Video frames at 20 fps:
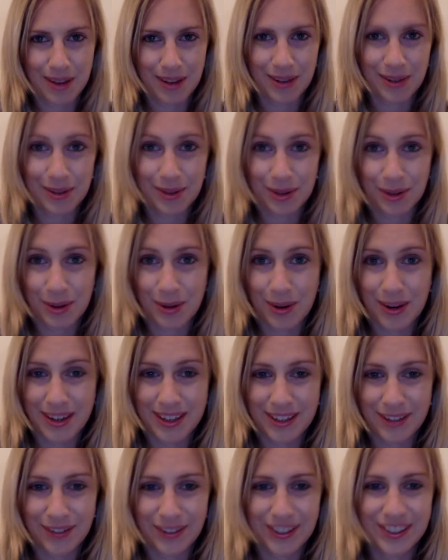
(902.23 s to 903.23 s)
also quite
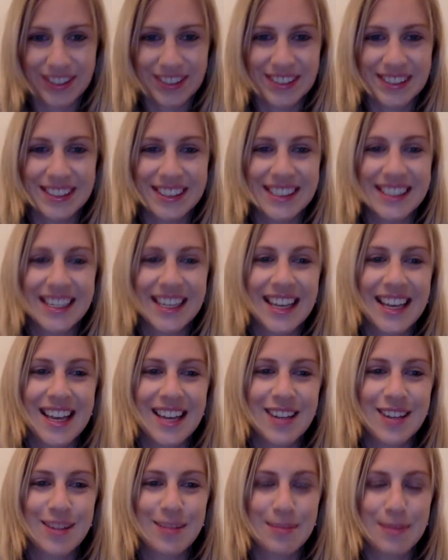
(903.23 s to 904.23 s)
difficult
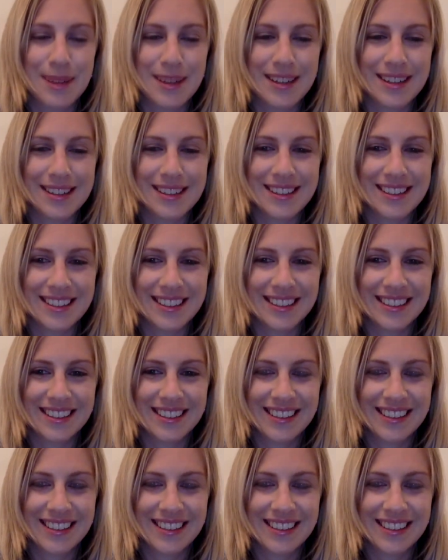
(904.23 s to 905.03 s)
to master.